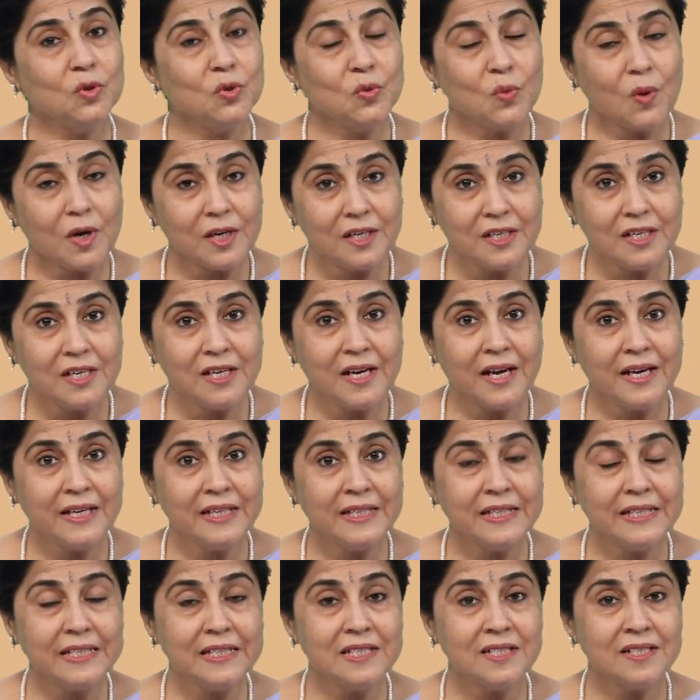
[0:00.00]
you
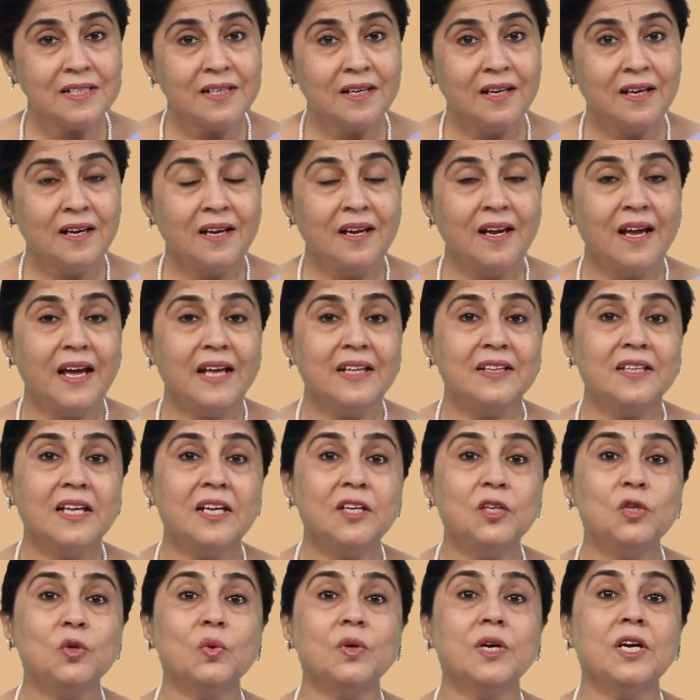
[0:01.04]
underline it and
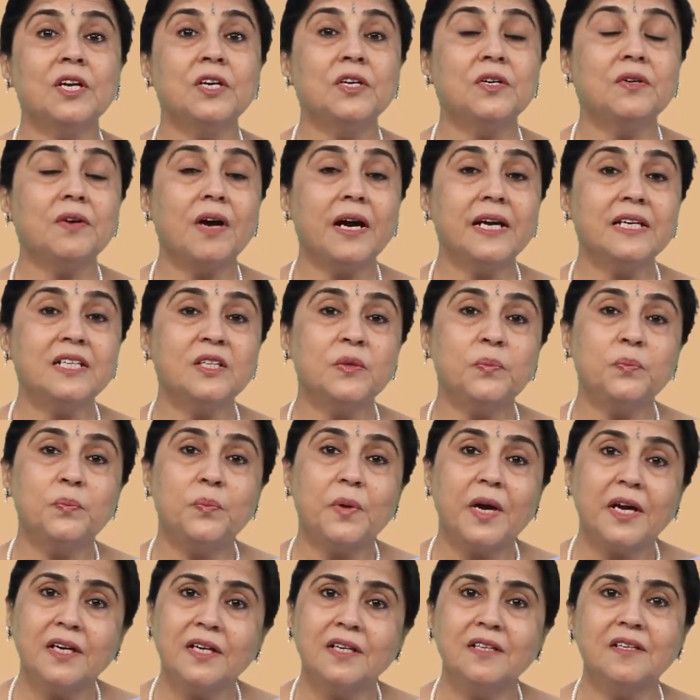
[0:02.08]
then you can write a
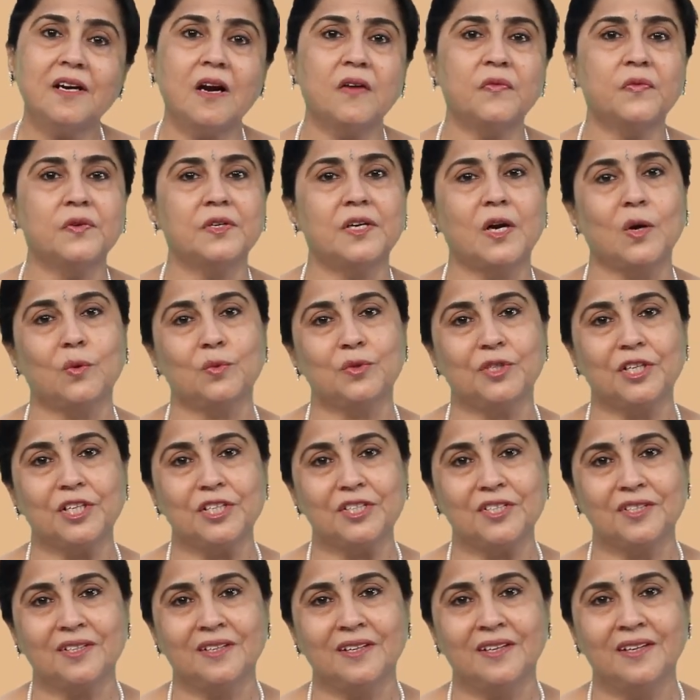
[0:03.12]
paragraph around
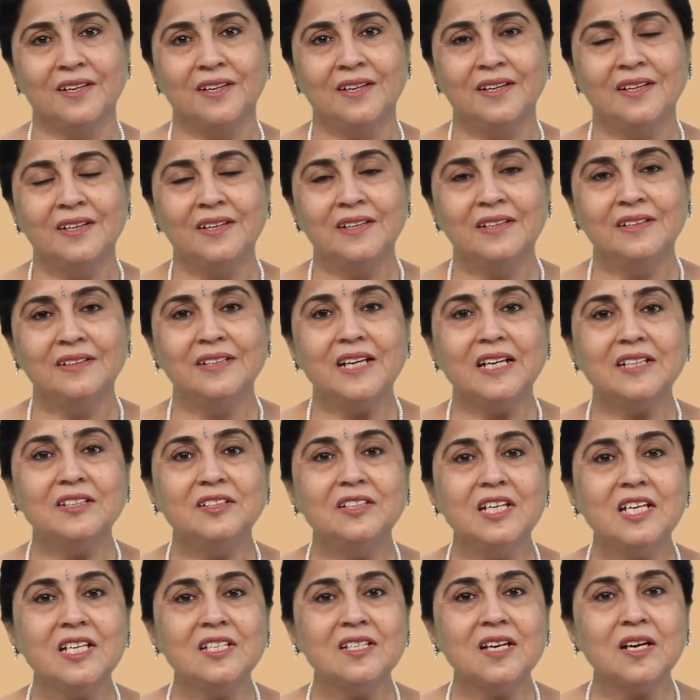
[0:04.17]
it. That
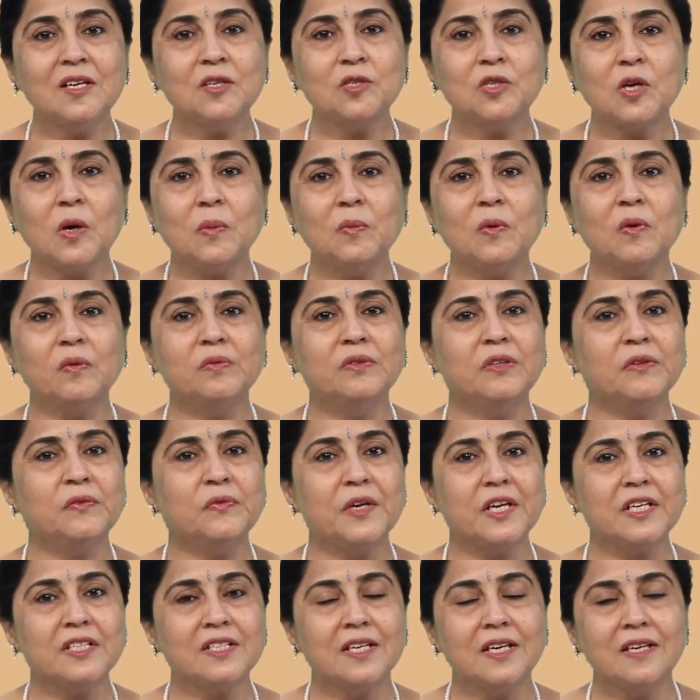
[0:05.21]
these are some of the
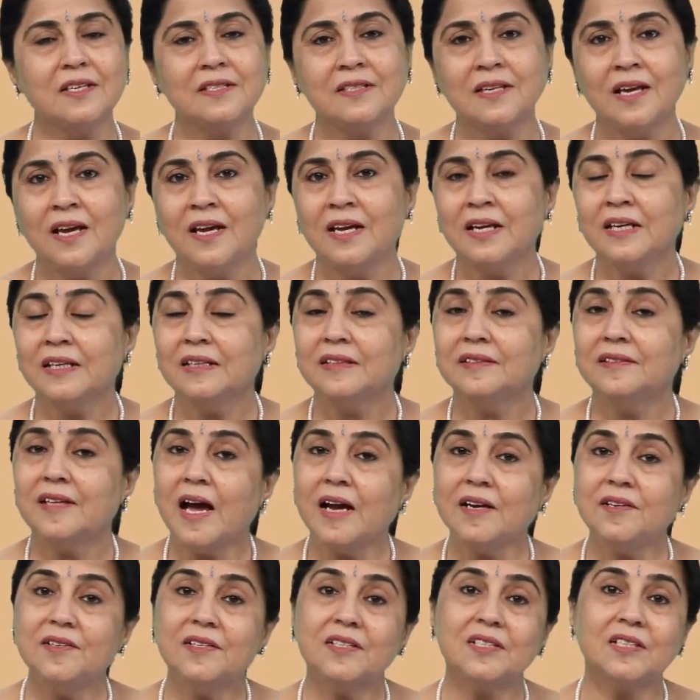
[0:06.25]
phrases
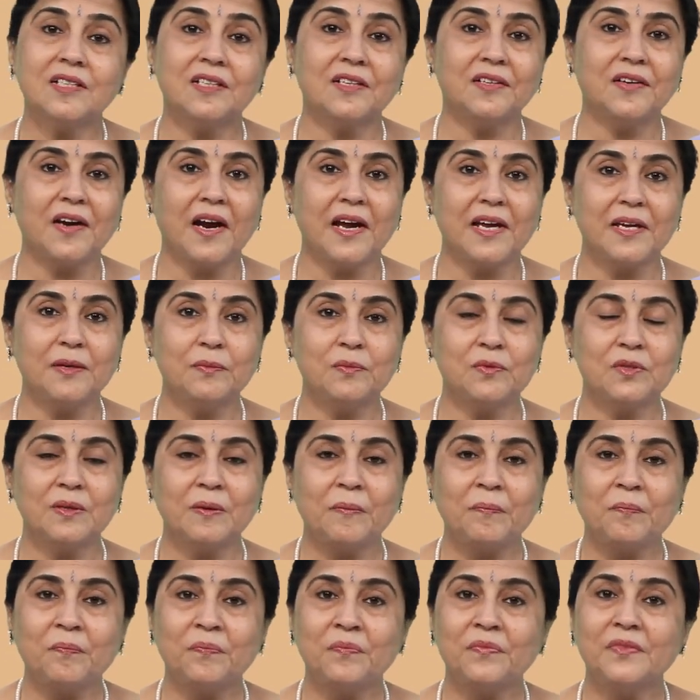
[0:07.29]
that describes
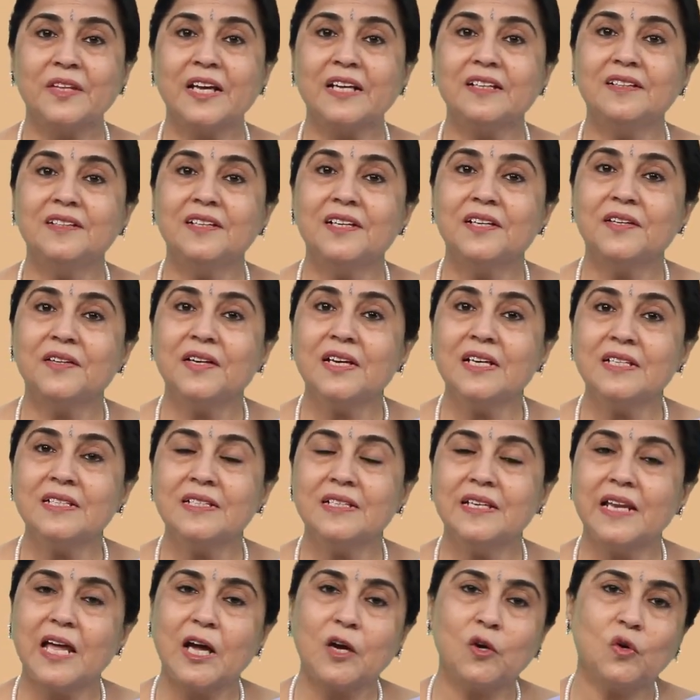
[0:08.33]
that there
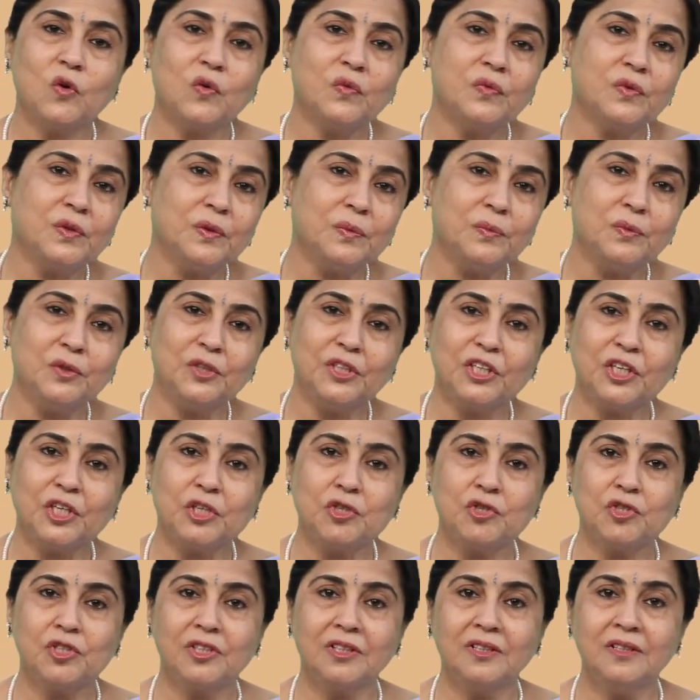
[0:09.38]
is lack of
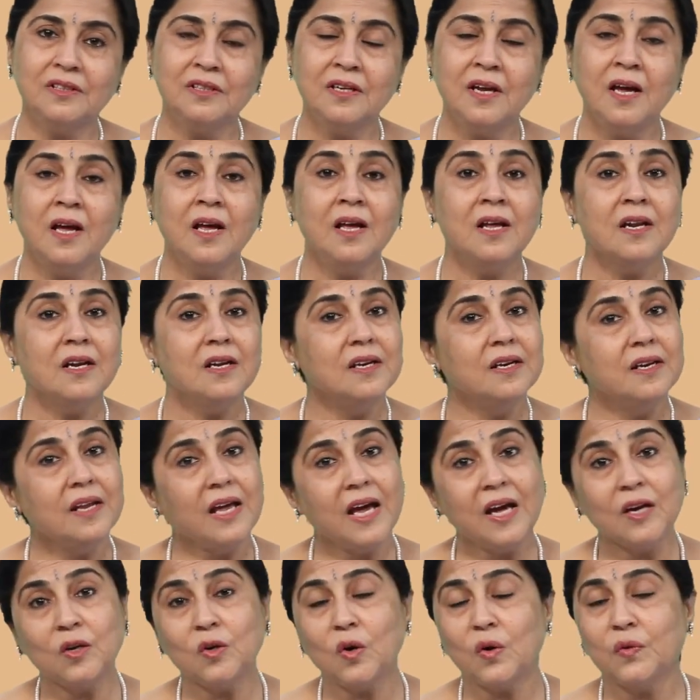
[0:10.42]
communication,
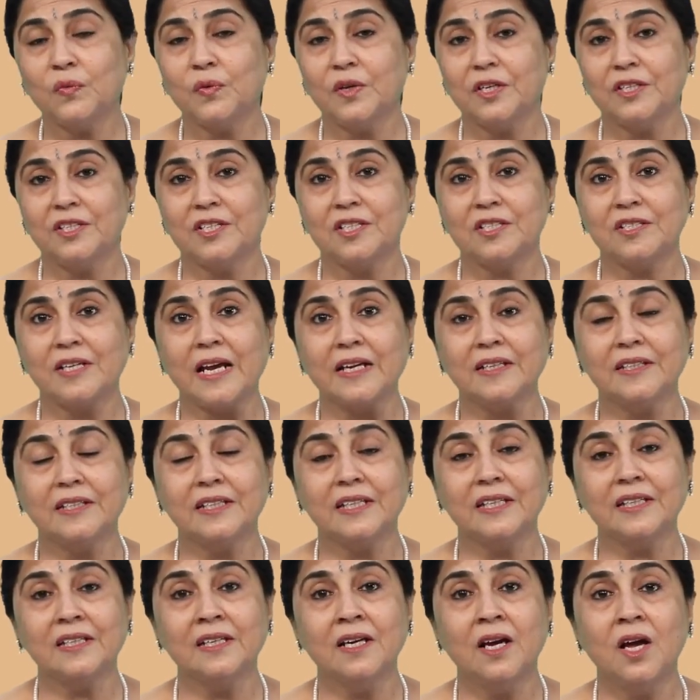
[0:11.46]
lack of
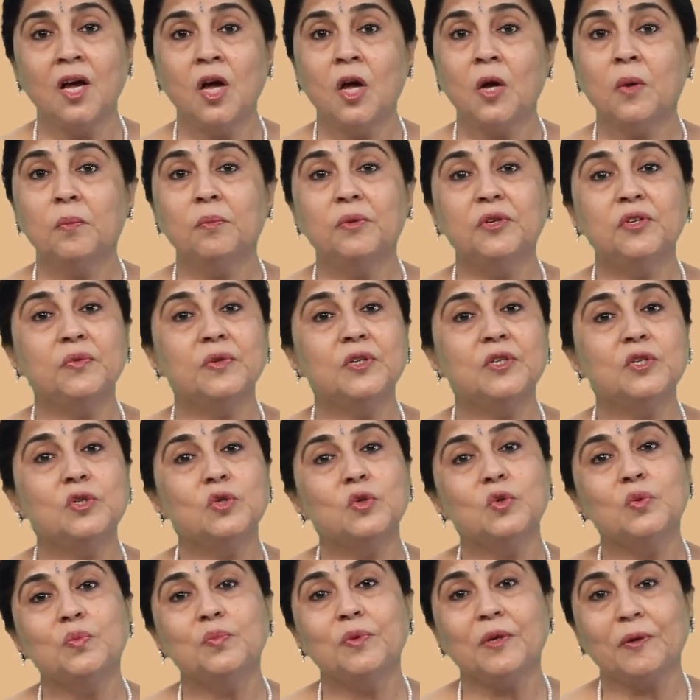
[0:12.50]
understanding between
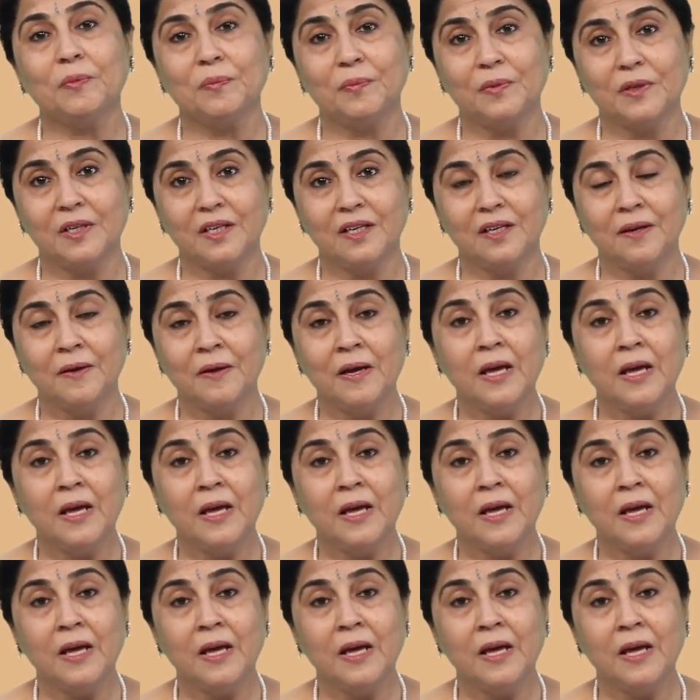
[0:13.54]
two people.